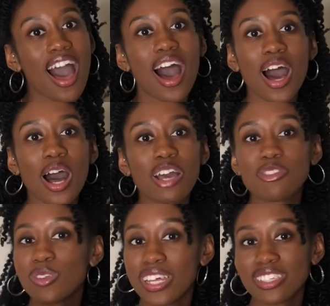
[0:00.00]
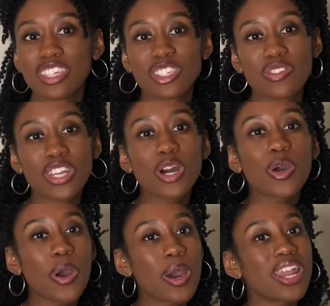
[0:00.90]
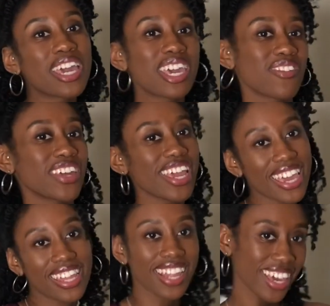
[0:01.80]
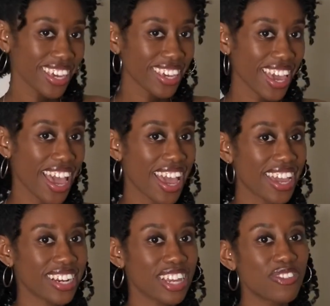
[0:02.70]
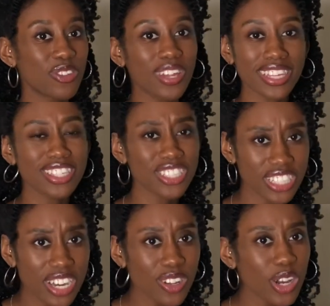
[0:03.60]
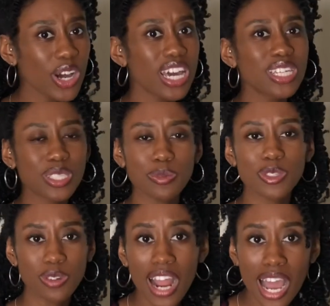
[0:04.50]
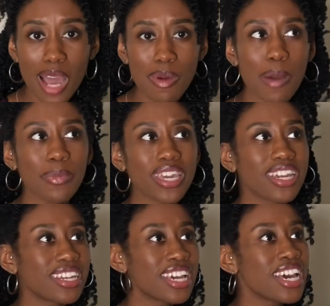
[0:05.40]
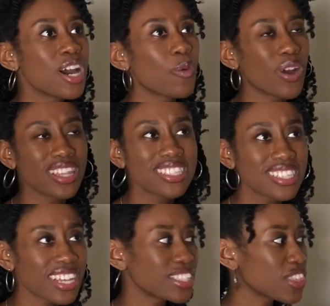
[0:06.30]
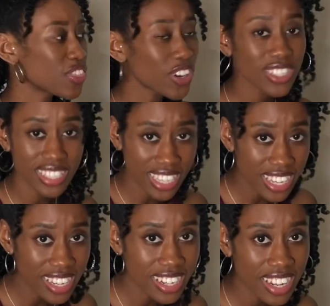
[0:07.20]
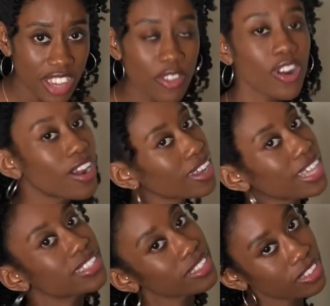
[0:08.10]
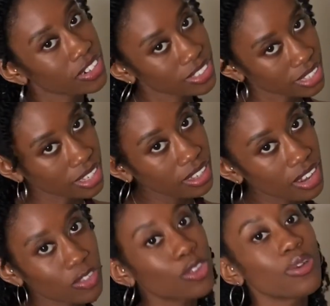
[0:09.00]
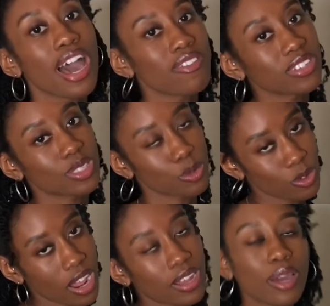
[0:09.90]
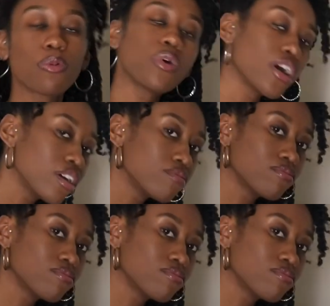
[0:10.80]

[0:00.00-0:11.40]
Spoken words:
If you liked this video, go ahead and give it a like. And if you like this channel, go ahead and subscribe. I mean, what, this is lesson 13? If you're on lesson 13 and you haven't subscribed, like what